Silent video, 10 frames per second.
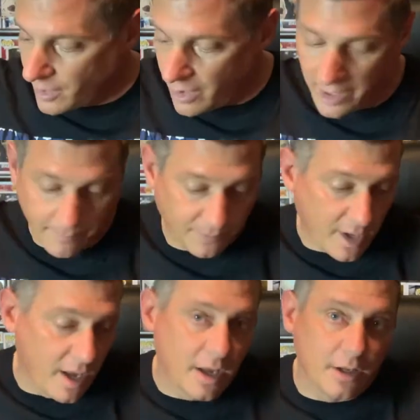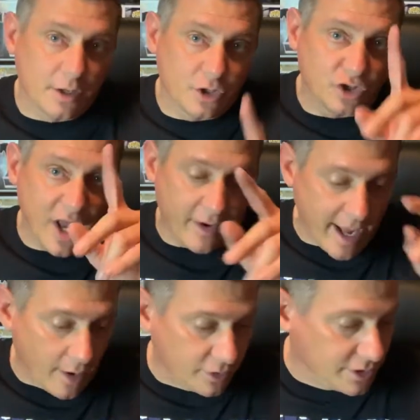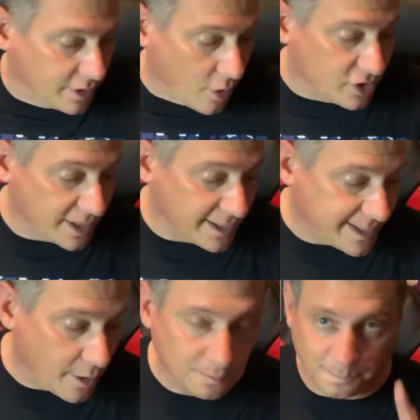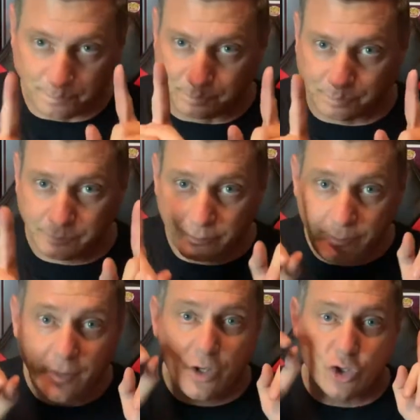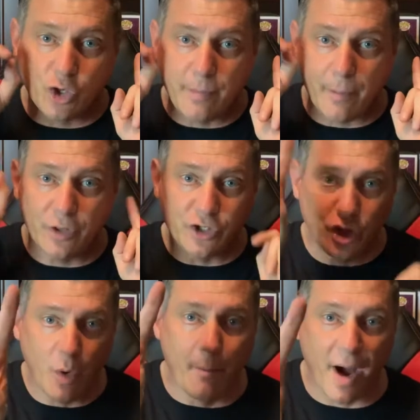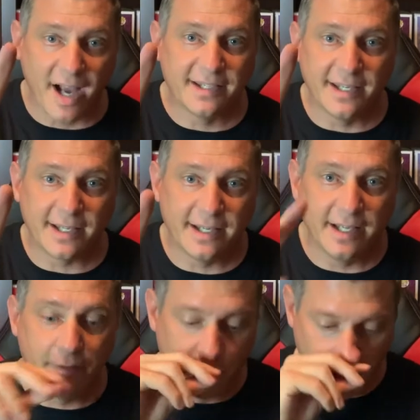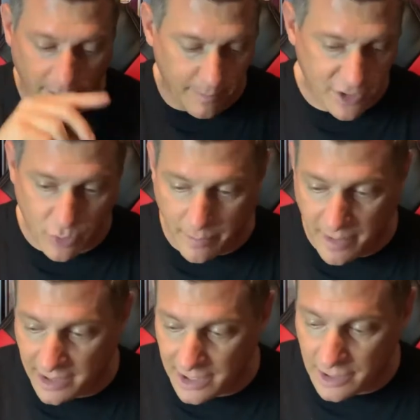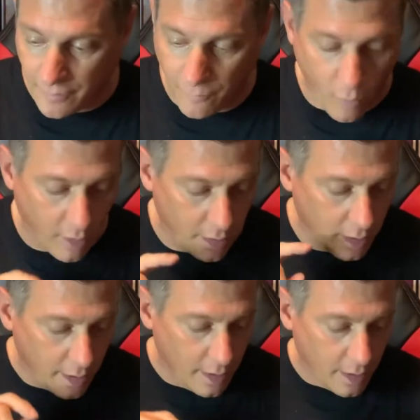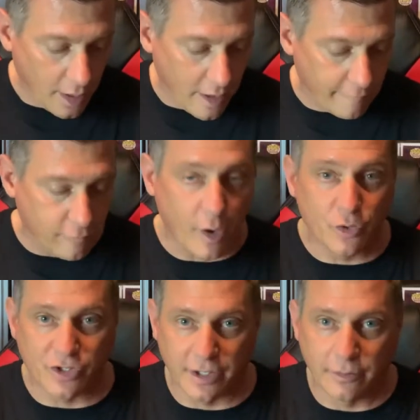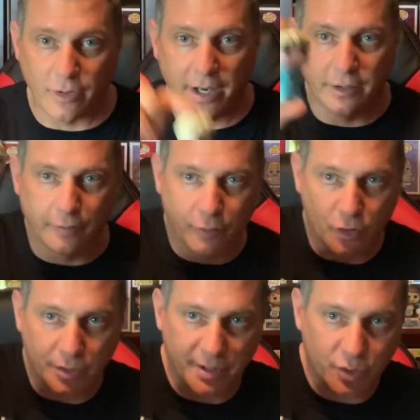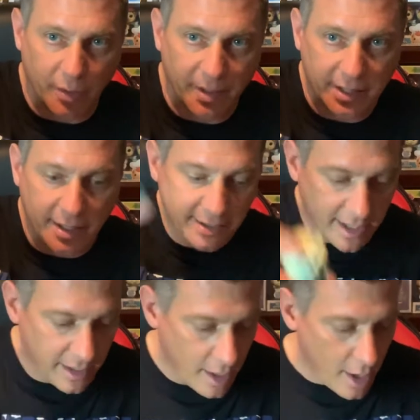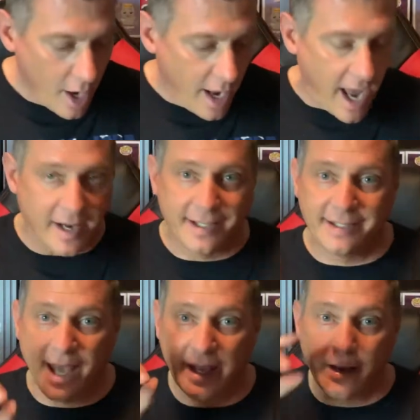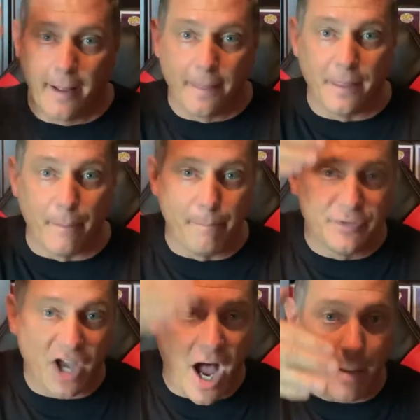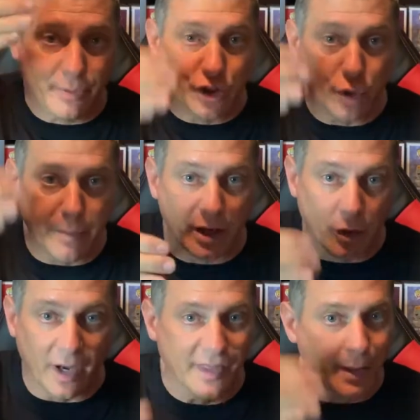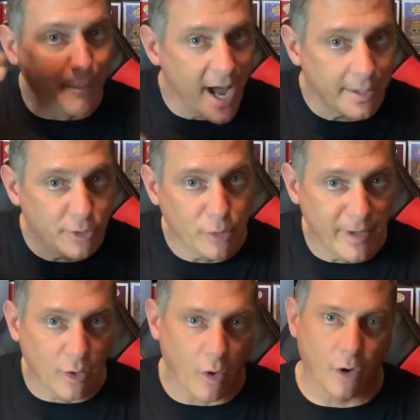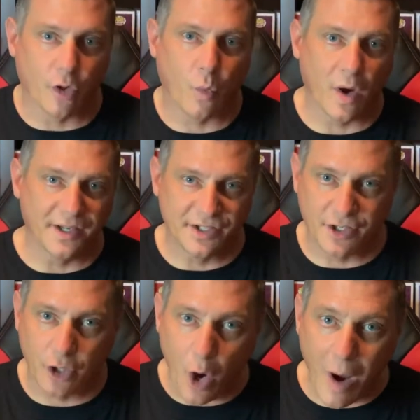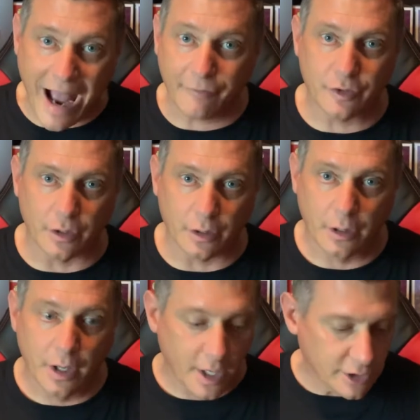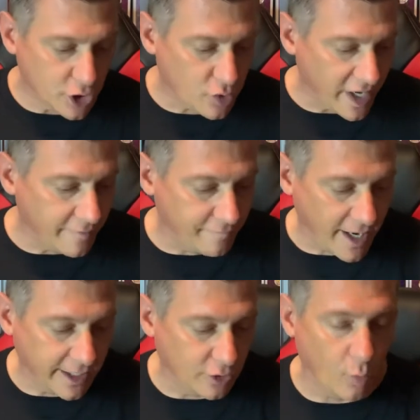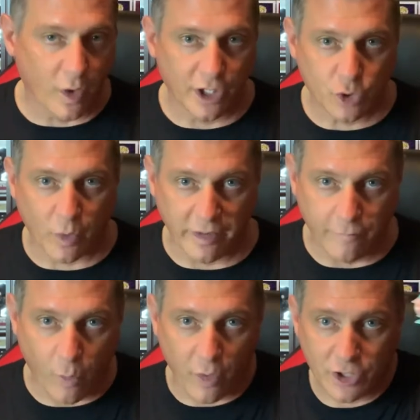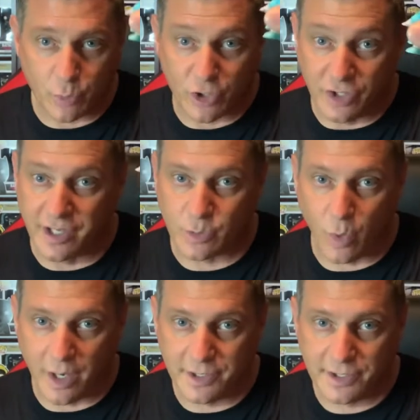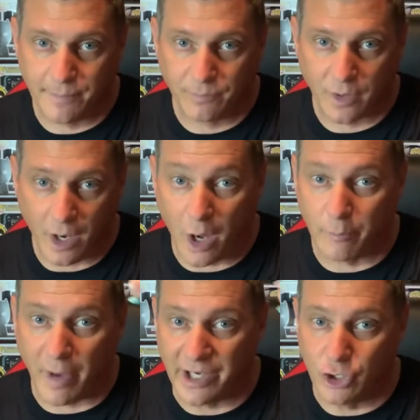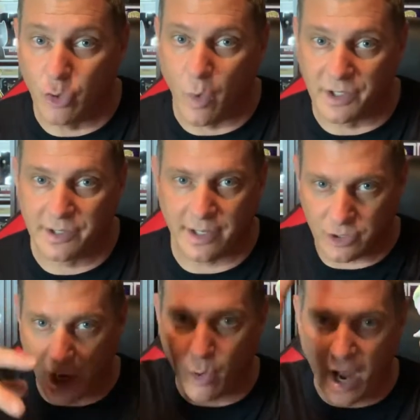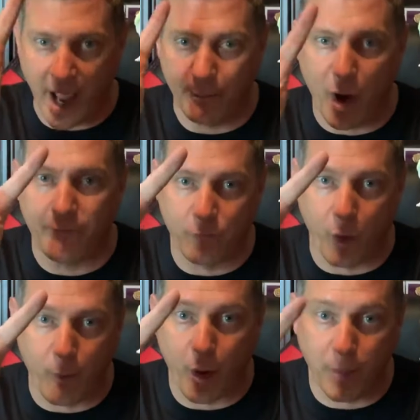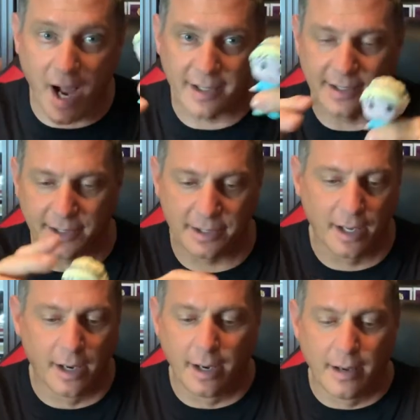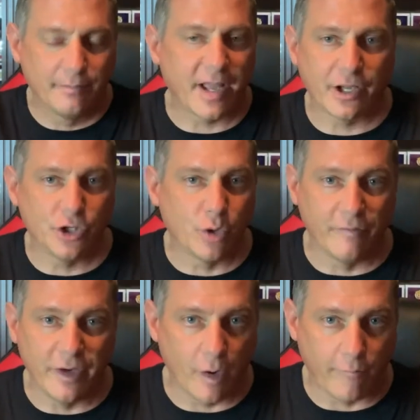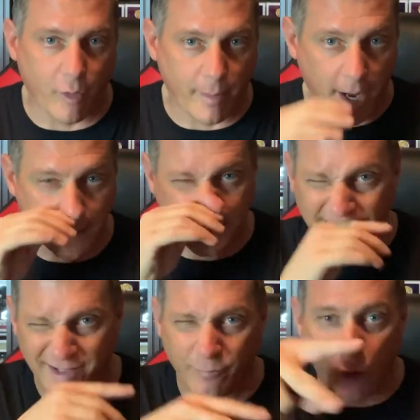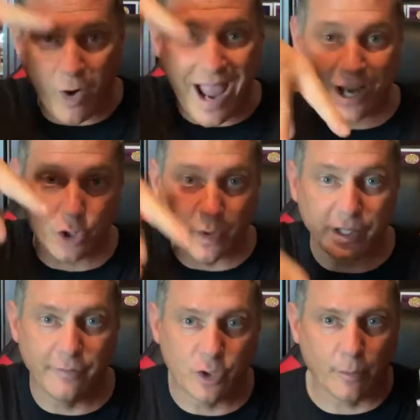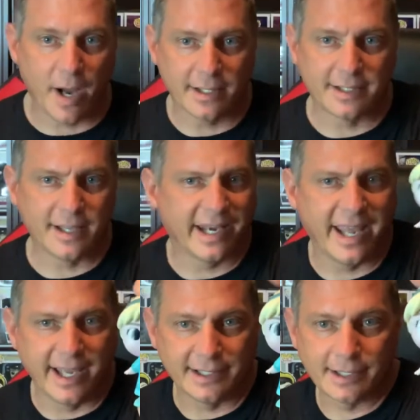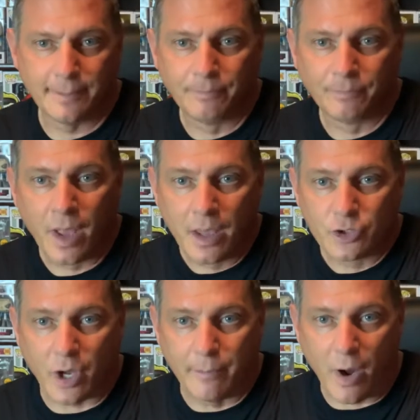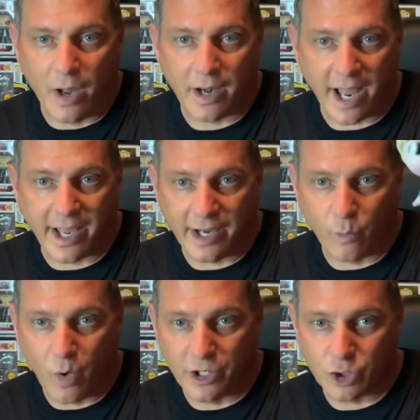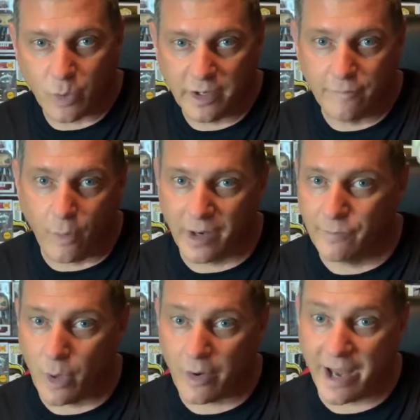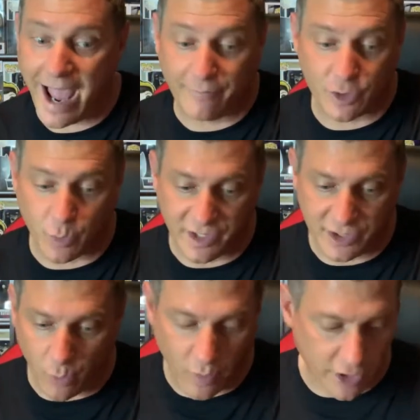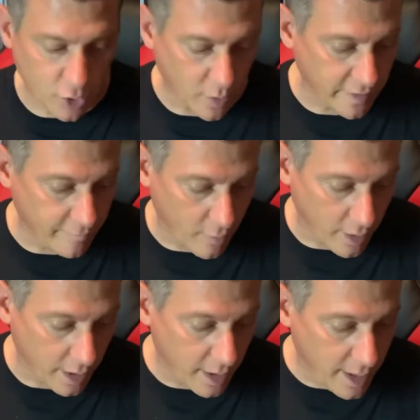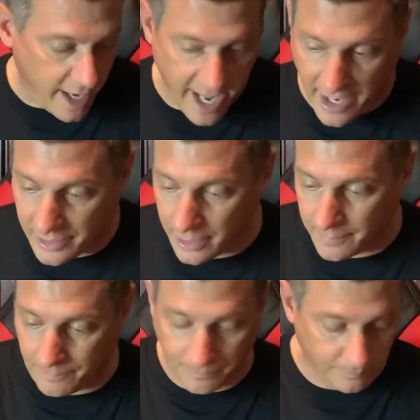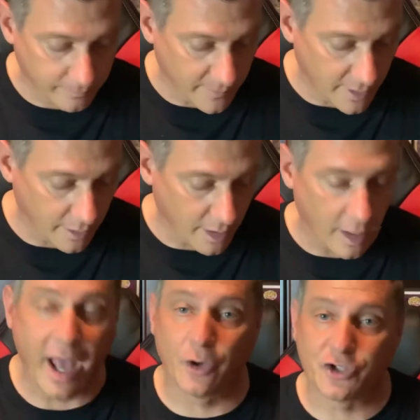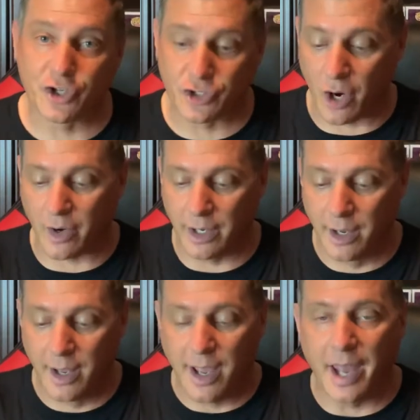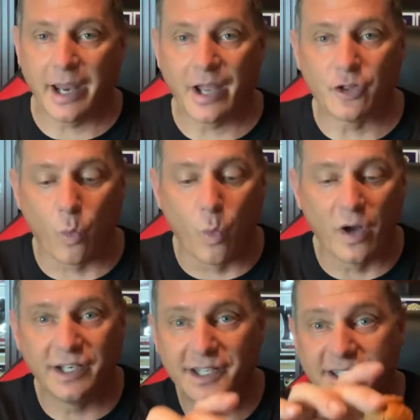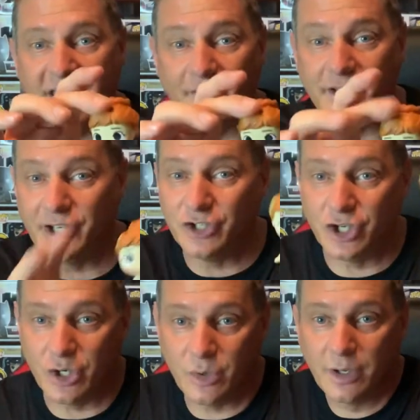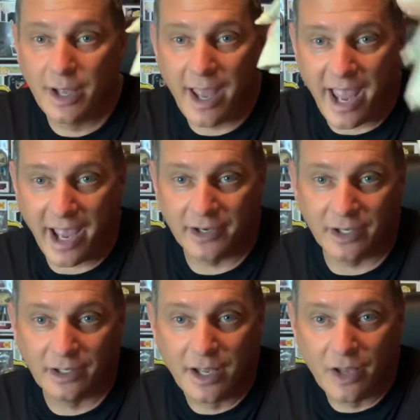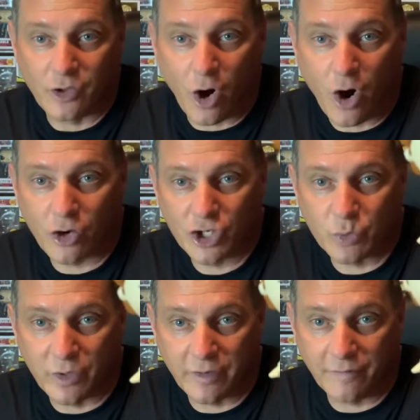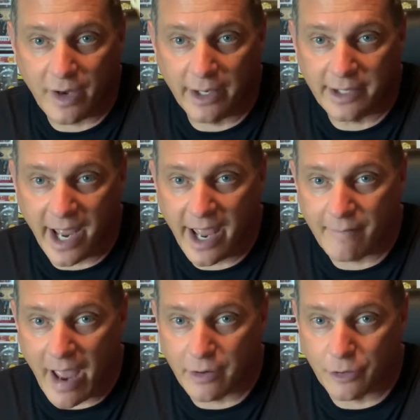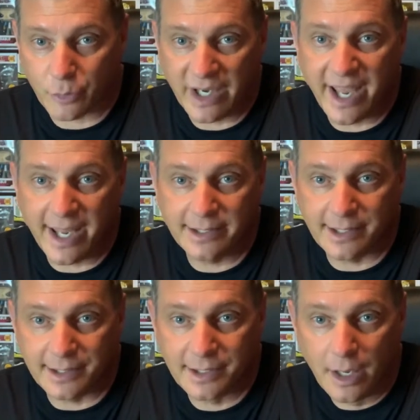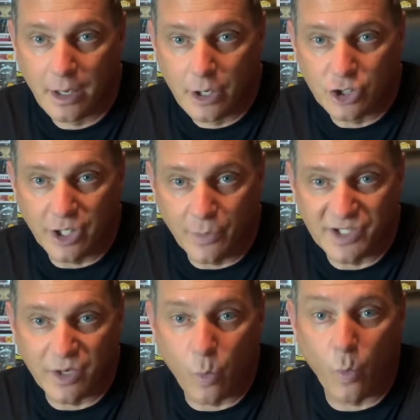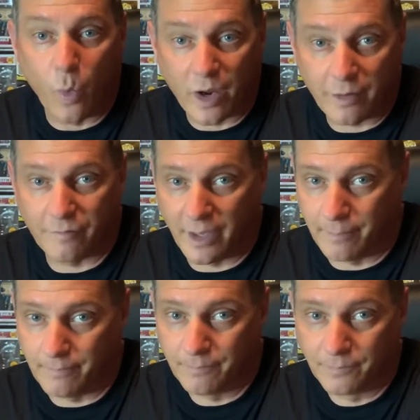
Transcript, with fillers: All right. Shout out. Oh, check this out. So you remember the 2 unboxings I did for the mystery minis for Frozen, right? The Frozen mystery minis I did. And I said the top 2 middle and the bottom 2 middle are the ones to go after to try to find the 1 in 24s, which this was on my new one. So I bought 4 more boxes. I'm not going to do a video on 4 boxes, 4 actual individual boxes, not a case. So I bought it. I got a 1 in 24, even though I already have this one, it's still 1 in 24 Anna, Elsa, sorry. And I got the 1 in 72 Anna, the hardest one to find. I have out of 3 cases, she was in 1 of them.